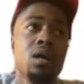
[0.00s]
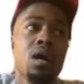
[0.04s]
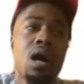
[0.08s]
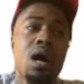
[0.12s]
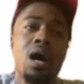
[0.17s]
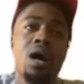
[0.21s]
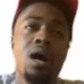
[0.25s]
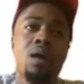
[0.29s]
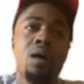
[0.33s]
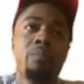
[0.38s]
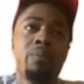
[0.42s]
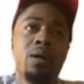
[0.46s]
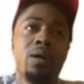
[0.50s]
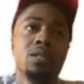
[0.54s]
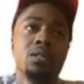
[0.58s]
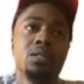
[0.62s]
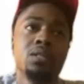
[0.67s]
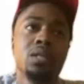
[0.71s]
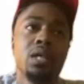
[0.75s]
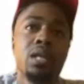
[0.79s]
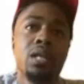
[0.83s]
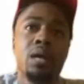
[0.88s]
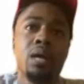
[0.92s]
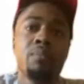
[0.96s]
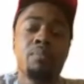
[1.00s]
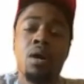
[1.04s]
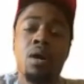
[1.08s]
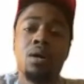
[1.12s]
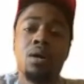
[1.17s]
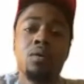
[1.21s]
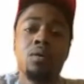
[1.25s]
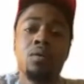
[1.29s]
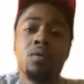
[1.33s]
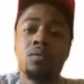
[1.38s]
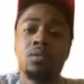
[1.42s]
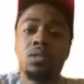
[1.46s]
I'll probably say like my
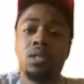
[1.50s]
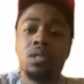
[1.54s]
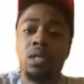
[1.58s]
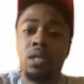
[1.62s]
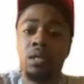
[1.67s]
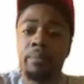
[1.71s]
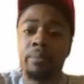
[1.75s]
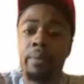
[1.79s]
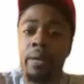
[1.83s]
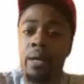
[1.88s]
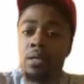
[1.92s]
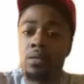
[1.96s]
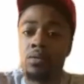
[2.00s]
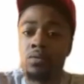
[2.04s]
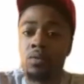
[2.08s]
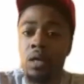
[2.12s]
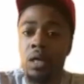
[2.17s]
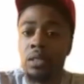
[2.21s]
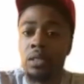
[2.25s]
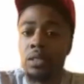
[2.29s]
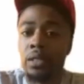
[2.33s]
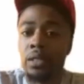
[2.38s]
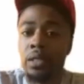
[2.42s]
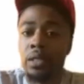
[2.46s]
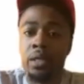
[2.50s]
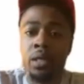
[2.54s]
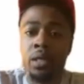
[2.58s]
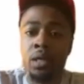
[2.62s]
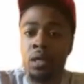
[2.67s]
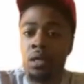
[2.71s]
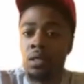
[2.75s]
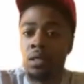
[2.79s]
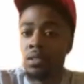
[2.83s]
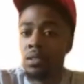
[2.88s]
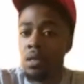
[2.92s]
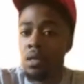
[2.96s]
own team. Like throughout the
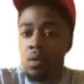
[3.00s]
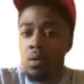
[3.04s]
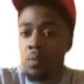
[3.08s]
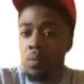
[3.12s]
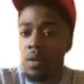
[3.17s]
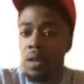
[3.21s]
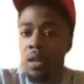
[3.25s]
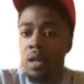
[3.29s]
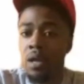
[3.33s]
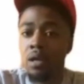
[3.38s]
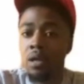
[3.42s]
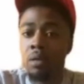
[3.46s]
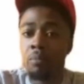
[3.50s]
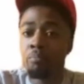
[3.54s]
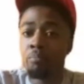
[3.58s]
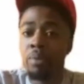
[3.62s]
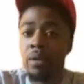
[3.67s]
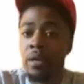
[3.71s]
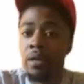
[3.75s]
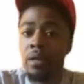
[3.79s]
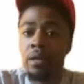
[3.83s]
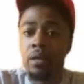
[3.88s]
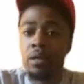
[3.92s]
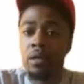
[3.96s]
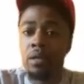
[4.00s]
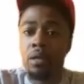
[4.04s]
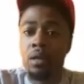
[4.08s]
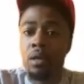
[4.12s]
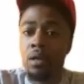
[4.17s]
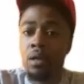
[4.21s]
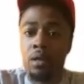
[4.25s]
years, we didn't compete it.